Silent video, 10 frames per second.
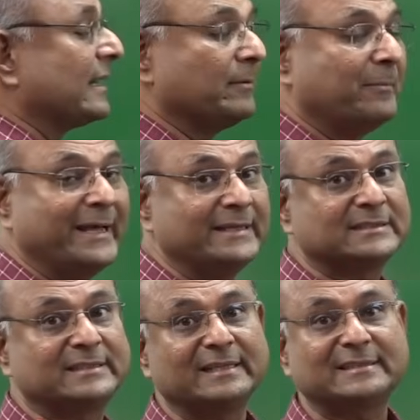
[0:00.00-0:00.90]

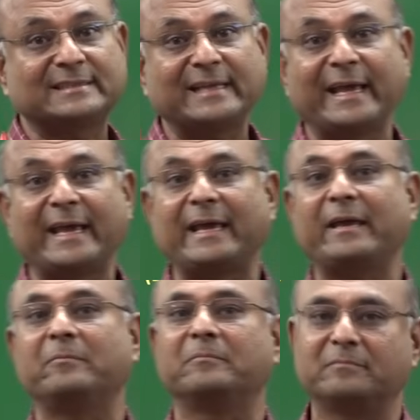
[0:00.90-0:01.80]
remains the
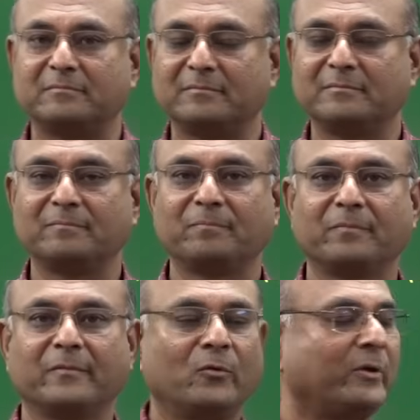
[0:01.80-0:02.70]
same.
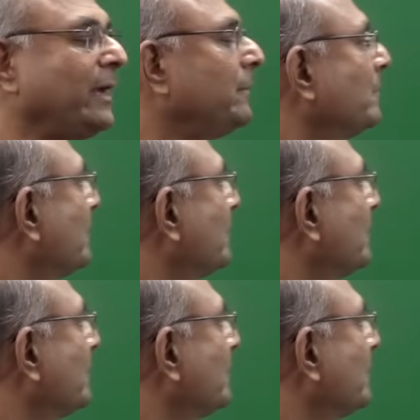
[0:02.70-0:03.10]
Okay,